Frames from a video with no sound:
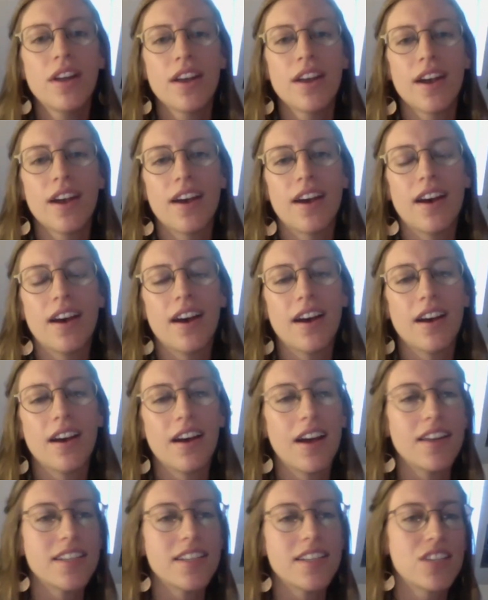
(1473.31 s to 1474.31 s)

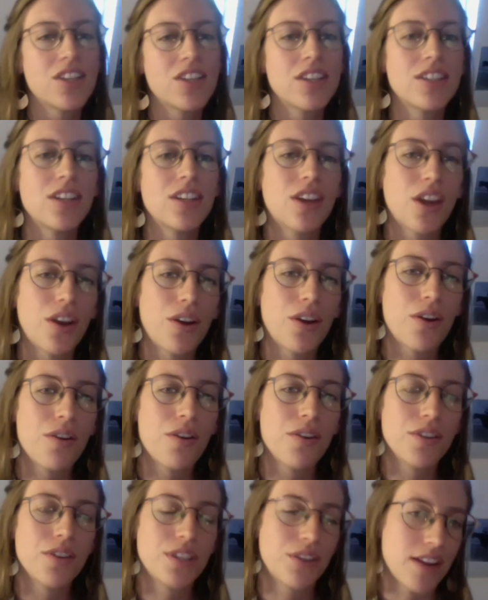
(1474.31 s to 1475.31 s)
a decision to
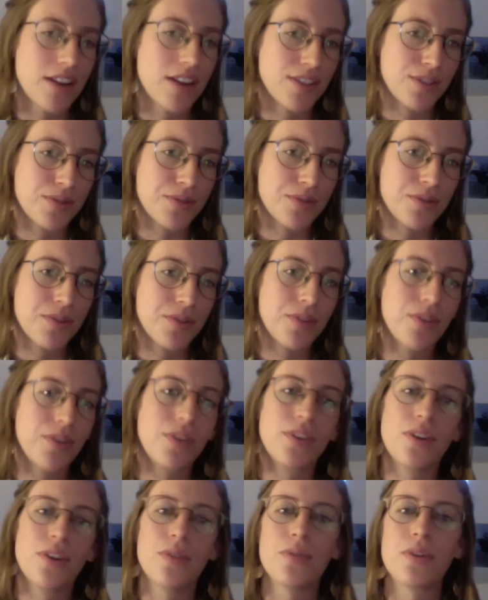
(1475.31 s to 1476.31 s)
go to grad
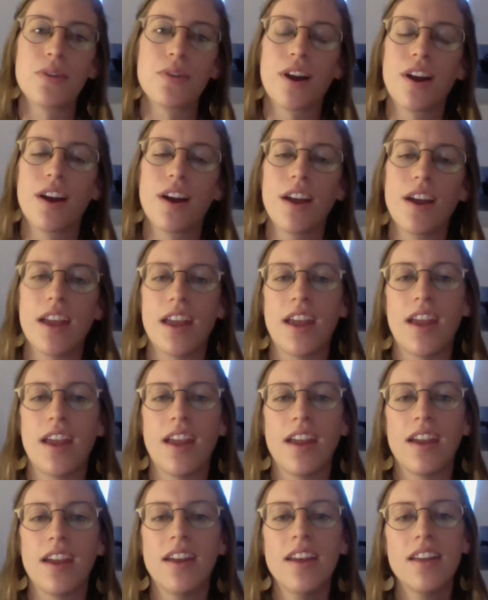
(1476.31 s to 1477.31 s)
school or
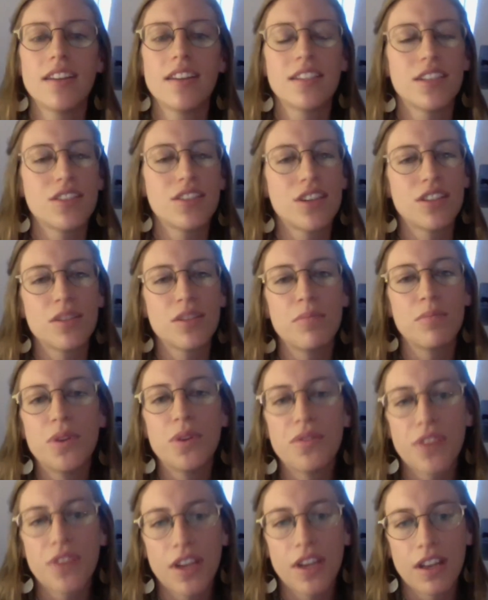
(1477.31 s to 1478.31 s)
a decision to
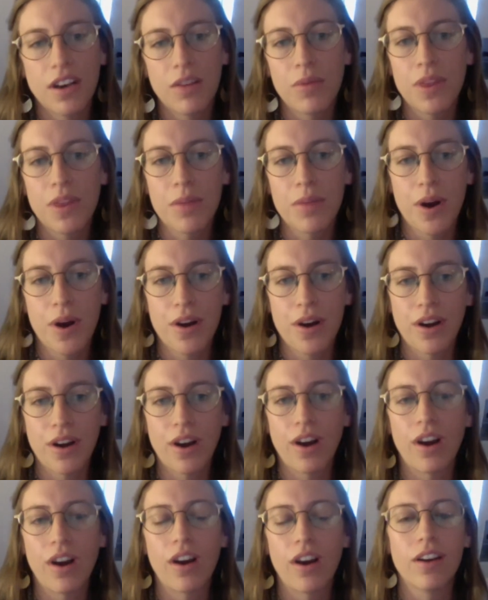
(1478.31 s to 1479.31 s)
move in with a
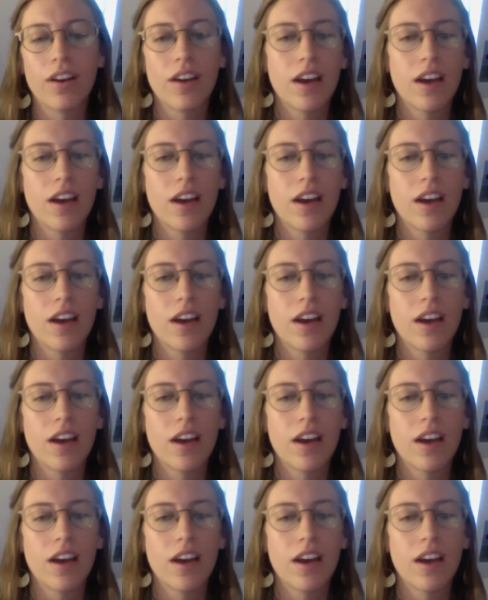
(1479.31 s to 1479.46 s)
partner,